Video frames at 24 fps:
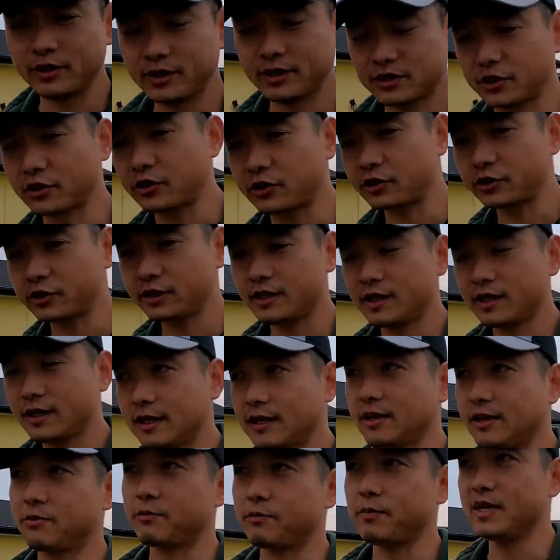It's early,
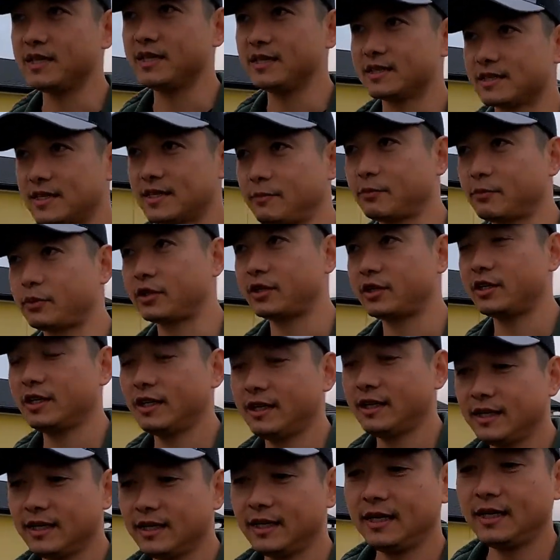mid-December.
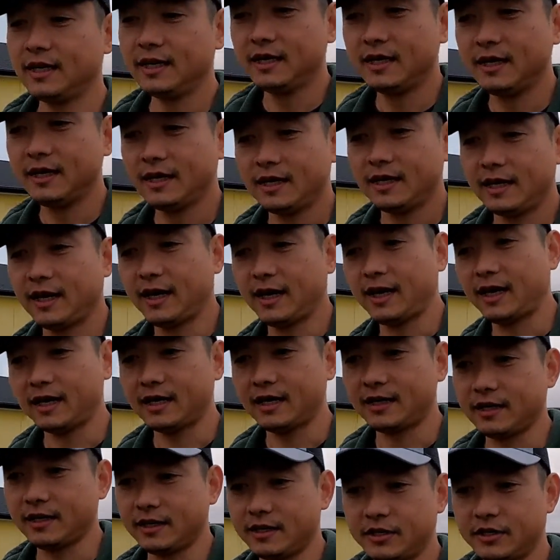
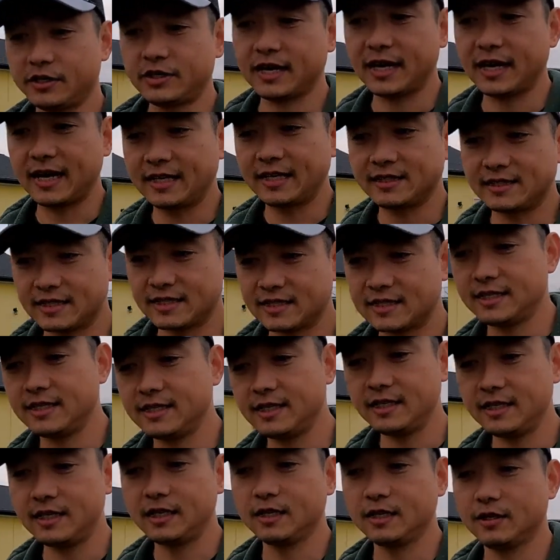And here in Kansas
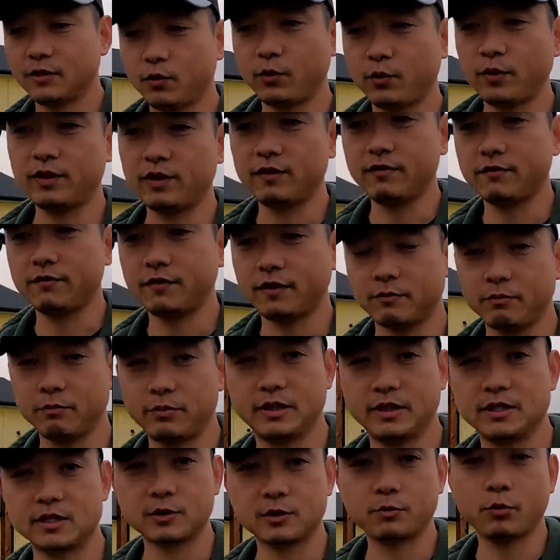City, we've
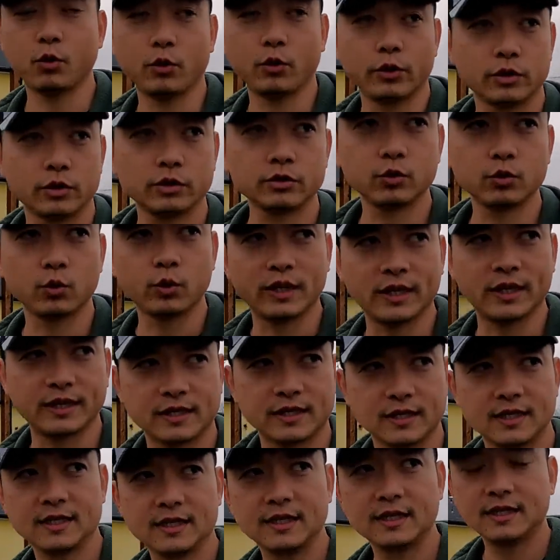been spoiled with
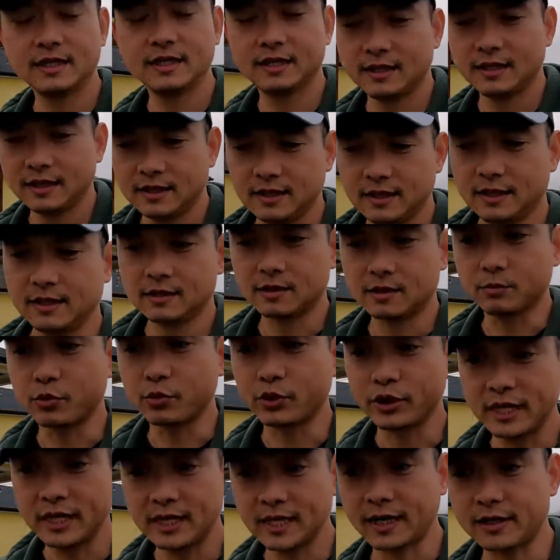some
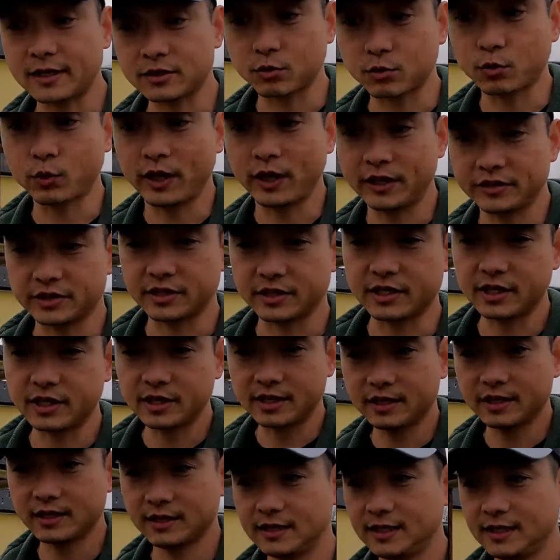pretty nice weather.
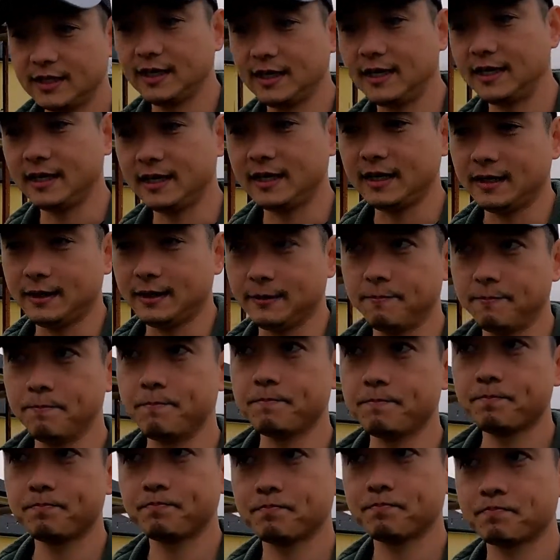
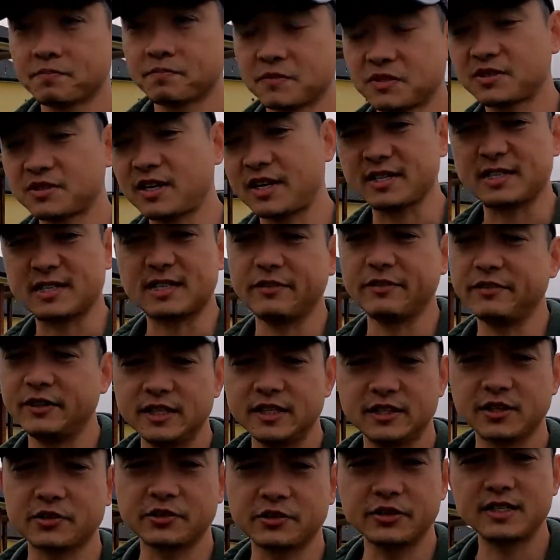It's like 70
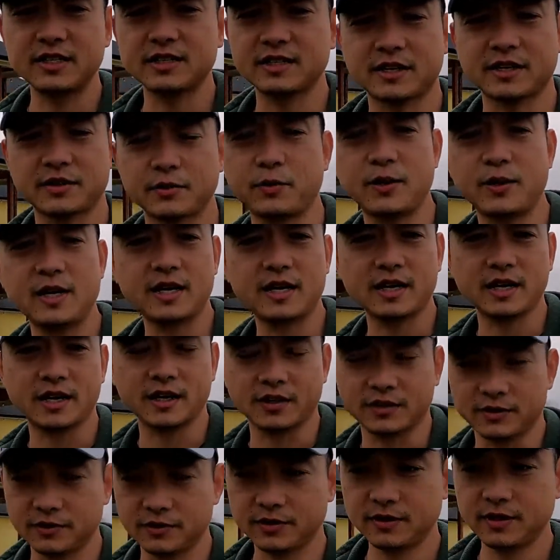degrees like a week
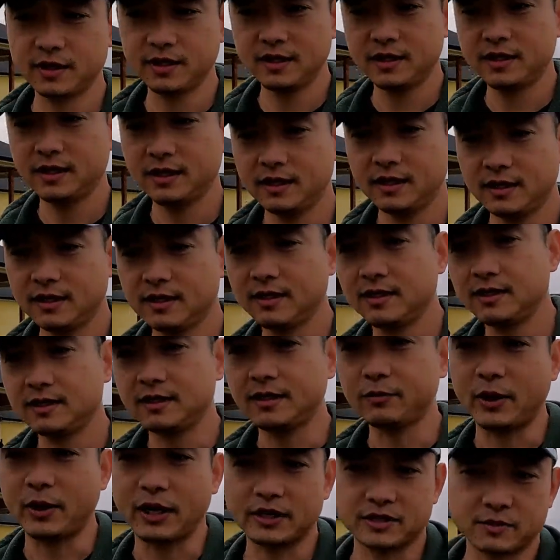ago.
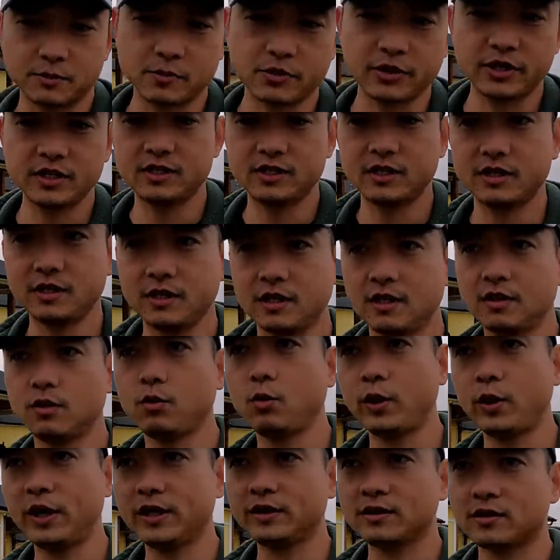Then we had some crazy
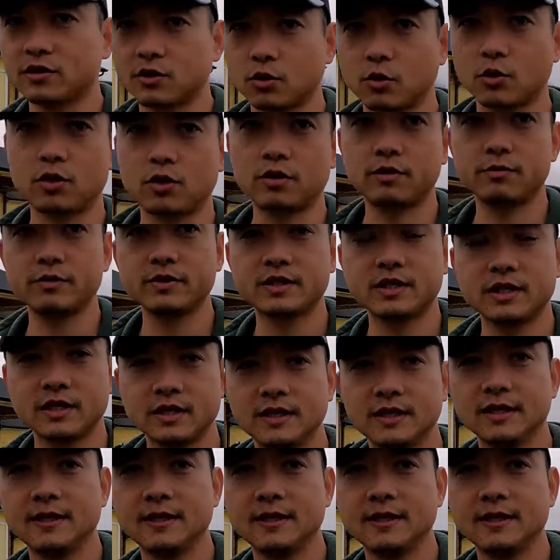windstorms.